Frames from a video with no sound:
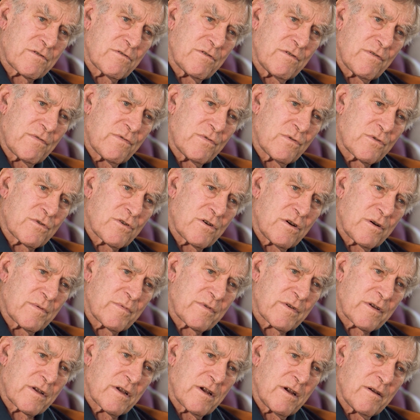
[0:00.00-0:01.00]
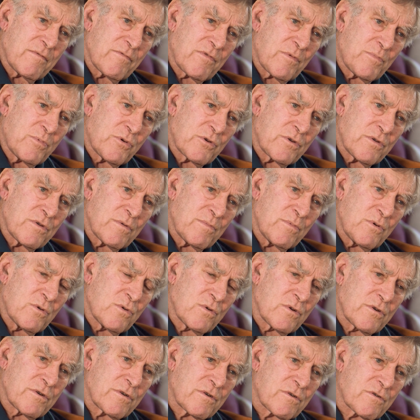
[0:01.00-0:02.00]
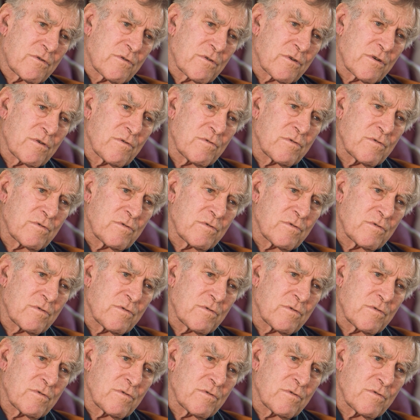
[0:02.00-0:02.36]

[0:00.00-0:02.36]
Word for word: three or four times a game for putting the ball in crooked.